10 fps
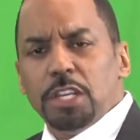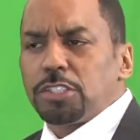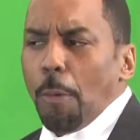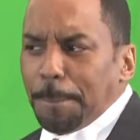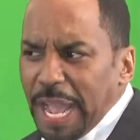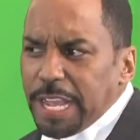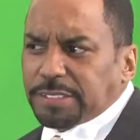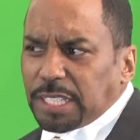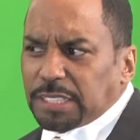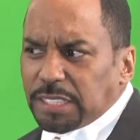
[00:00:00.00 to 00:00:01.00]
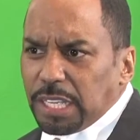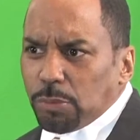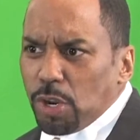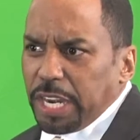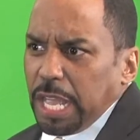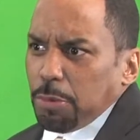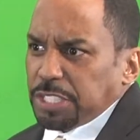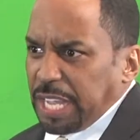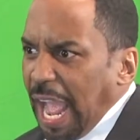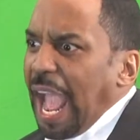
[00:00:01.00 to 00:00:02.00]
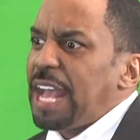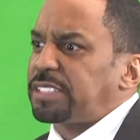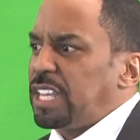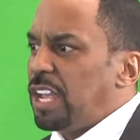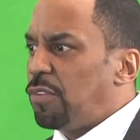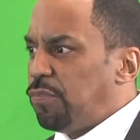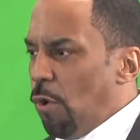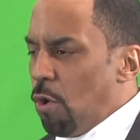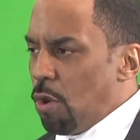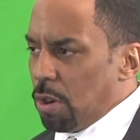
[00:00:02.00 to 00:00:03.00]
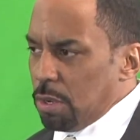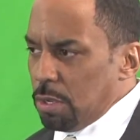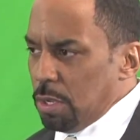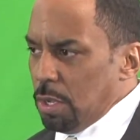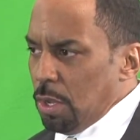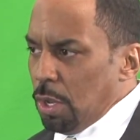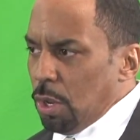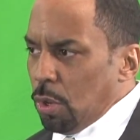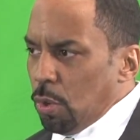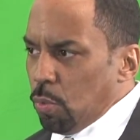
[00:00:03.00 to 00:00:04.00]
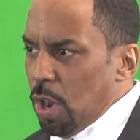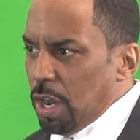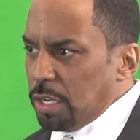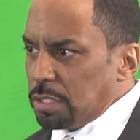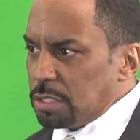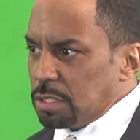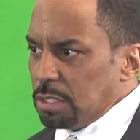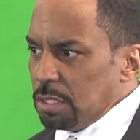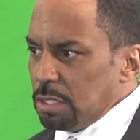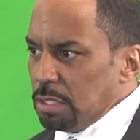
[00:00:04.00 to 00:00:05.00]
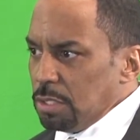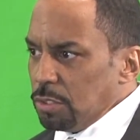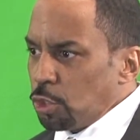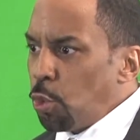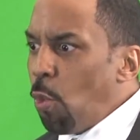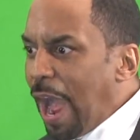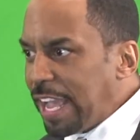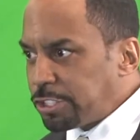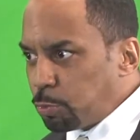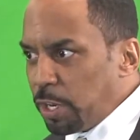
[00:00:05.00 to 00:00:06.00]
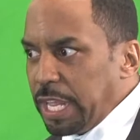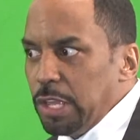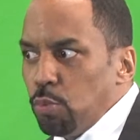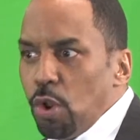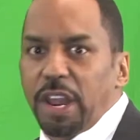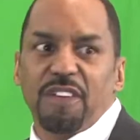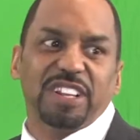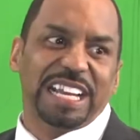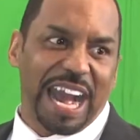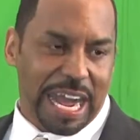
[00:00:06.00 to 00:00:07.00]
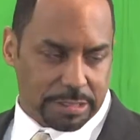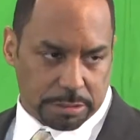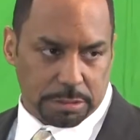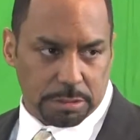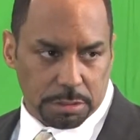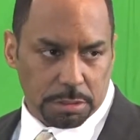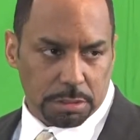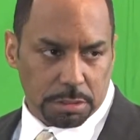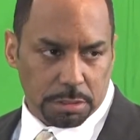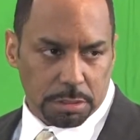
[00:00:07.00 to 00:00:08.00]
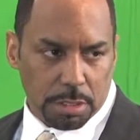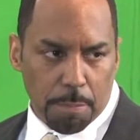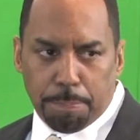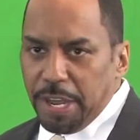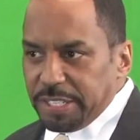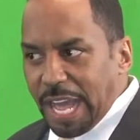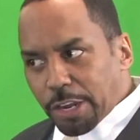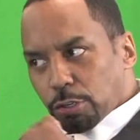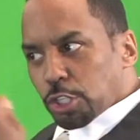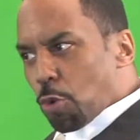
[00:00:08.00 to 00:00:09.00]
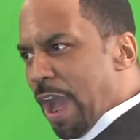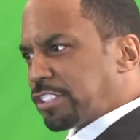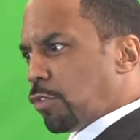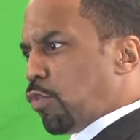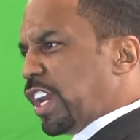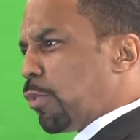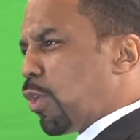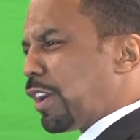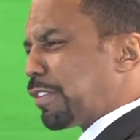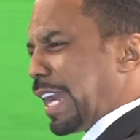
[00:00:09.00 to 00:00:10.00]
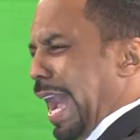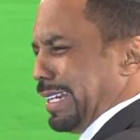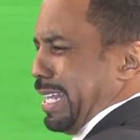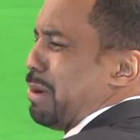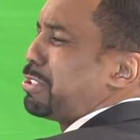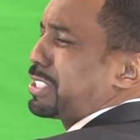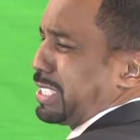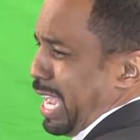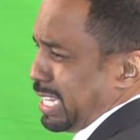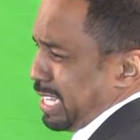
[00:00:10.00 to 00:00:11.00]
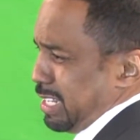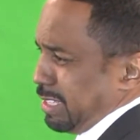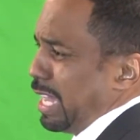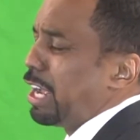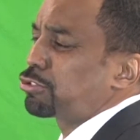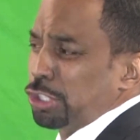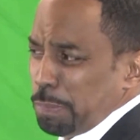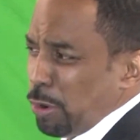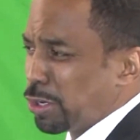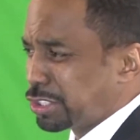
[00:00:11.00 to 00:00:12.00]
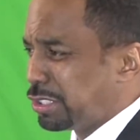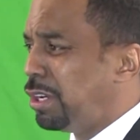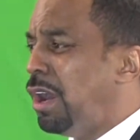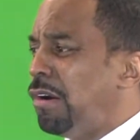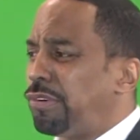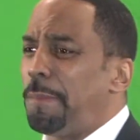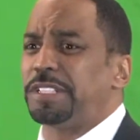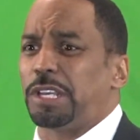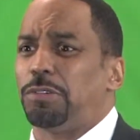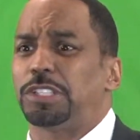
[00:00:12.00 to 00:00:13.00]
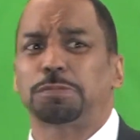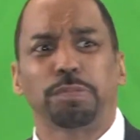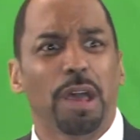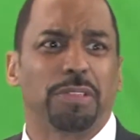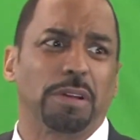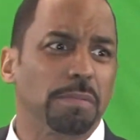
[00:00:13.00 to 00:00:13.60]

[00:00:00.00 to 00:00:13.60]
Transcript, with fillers: So basically, what he was asking for was twice what he would have gotten, but not only twice of what he would have gotten, he was taking that extra portion from his eldest brother.